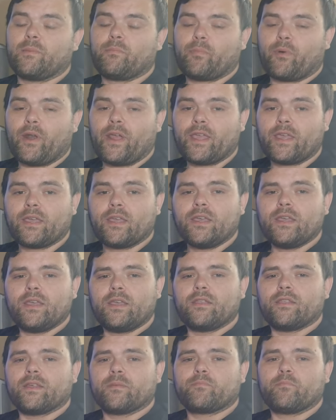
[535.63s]
pray
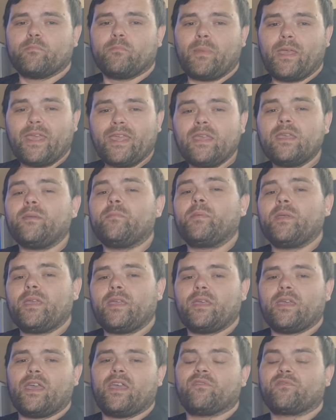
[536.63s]
that
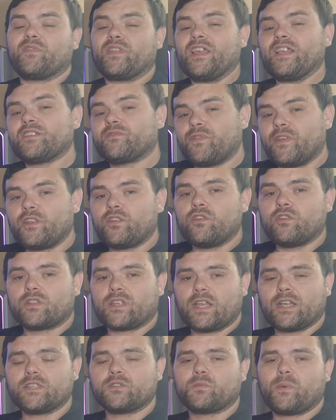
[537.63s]
maybe if this video
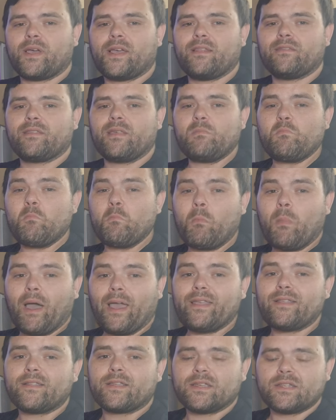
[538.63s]
does well, they
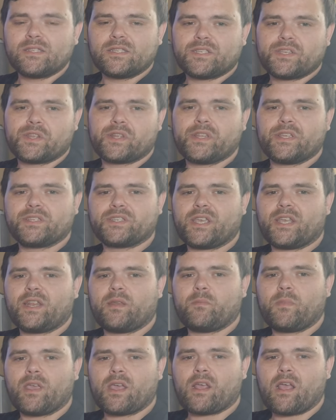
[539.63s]
might consider
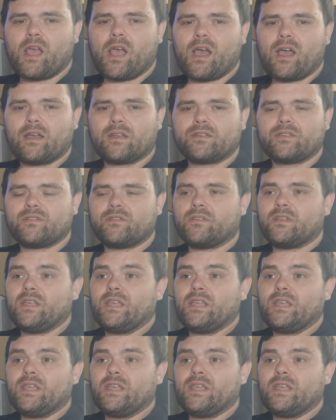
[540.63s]
sending me a card.